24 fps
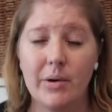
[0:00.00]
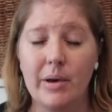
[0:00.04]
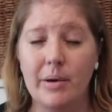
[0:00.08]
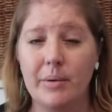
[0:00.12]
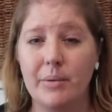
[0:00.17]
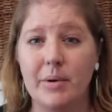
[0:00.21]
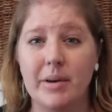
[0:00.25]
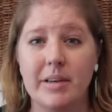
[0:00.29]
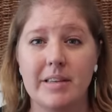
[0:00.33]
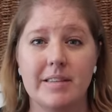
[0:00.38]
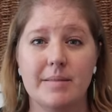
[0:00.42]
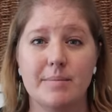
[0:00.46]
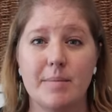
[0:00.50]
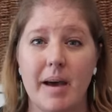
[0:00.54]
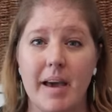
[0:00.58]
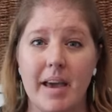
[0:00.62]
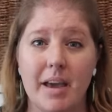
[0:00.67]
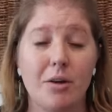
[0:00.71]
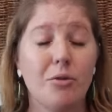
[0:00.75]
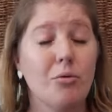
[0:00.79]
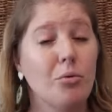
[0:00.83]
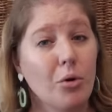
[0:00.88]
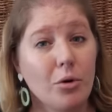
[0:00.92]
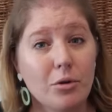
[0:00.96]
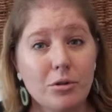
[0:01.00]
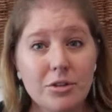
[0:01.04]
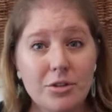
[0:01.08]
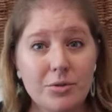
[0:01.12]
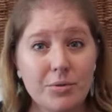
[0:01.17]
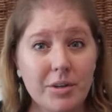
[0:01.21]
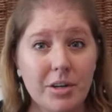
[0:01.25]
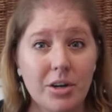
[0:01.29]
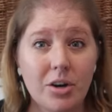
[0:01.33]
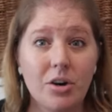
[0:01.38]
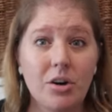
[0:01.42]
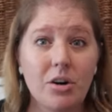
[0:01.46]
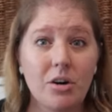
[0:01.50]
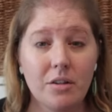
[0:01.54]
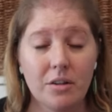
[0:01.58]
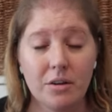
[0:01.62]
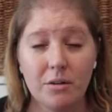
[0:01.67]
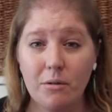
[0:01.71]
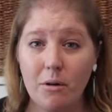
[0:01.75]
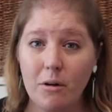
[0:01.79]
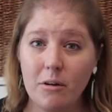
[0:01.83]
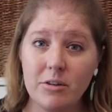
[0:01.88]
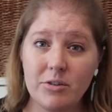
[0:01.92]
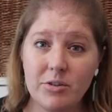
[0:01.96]
it was my grocery haul, all the
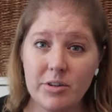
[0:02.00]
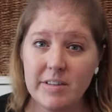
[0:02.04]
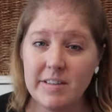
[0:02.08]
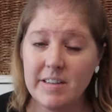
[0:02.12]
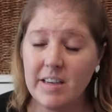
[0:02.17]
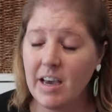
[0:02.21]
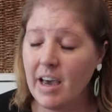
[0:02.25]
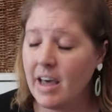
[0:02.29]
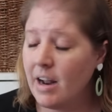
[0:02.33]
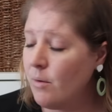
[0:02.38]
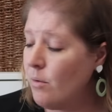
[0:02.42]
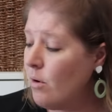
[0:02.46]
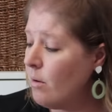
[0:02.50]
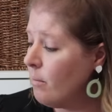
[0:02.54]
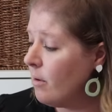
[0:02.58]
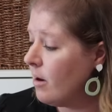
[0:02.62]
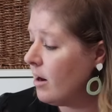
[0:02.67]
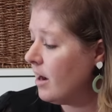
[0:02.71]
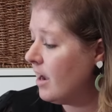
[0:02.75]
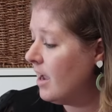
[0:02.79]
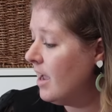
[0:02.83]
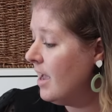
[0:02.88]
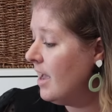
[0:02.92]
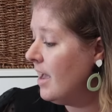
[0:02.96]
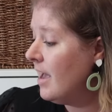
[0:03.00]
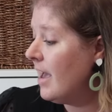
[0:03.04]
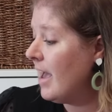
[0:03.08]
groceries I got at Walmart.